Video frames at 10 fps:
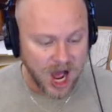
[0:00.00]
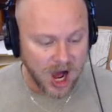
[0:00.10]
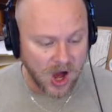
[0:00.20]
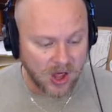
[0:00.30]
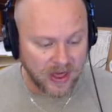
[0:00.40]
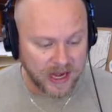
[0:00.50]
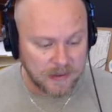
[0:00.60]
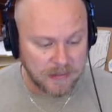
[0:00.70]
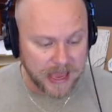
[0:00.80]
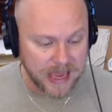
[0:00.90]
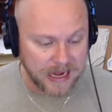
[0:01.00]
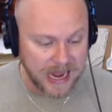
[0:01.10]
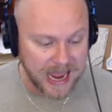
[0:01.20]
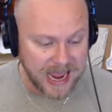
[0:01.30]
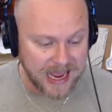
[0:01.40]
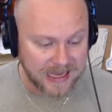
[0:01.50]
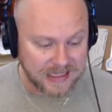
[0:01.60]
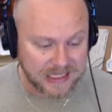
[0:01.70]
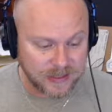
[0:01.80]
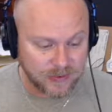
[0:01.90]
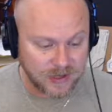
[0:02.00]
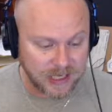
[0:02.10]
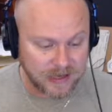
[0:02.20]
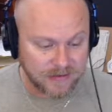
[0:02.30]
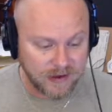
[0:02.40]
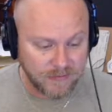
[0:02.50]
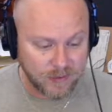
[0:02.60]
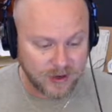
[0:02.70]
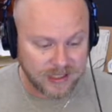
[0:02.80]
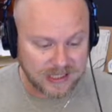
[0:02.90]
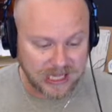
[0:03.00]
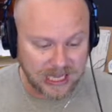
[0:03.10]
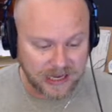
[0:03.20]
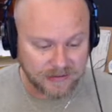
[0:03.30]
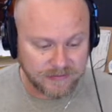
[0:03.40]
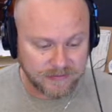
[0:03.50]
all that a man has he will give for his life.